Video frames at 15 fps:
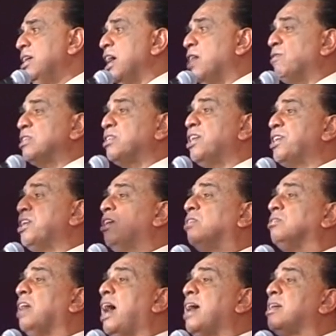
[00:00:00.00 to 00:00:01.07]
It was written
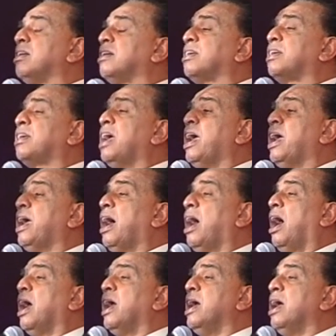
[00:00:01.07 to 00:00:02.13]
on that
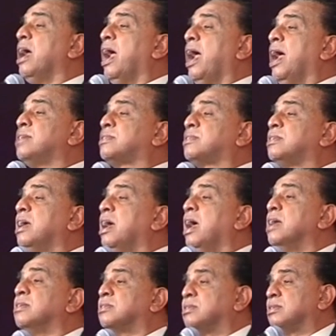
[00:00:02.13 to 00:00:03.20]

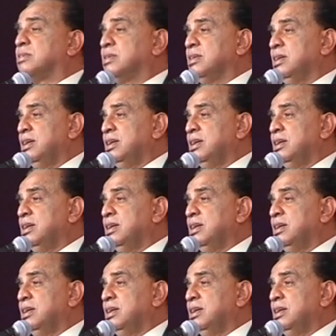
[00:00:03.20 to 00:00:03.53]
KISS.